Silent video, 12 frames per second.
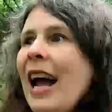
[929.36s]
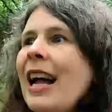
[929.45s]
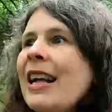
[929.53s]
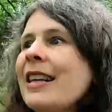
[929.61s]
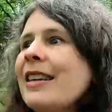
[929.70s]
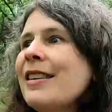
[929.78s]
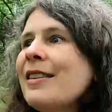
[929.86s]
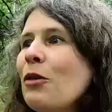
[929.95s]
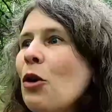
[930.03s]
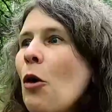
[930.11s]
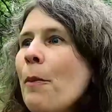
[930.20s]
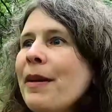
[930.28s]
And so
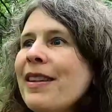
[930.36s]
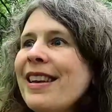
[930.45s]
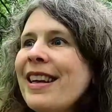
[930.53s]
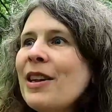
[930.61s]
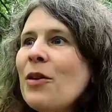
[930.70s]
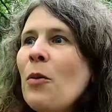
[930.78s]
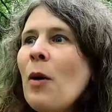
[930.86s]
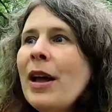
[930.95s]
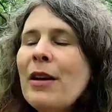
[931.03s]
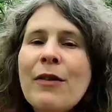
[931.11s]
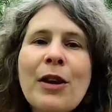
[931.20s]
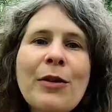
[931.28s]
coppicing is a
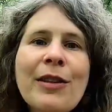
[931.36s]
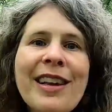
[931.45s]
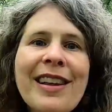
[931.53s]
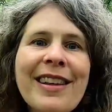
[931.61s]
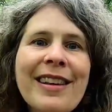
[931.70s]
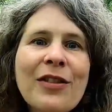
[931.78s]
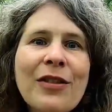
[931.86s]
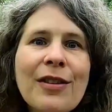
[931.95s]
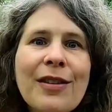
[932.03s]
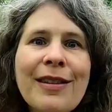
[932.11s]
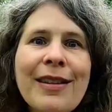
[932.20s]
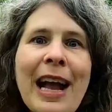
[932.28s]
way of using
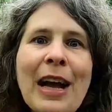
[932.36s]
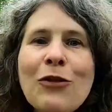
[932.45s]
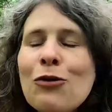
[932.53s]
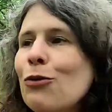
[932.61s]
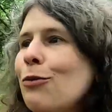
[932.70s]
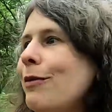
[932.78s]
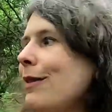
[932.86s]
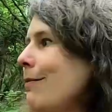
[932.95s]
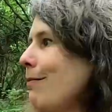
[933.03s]
this natural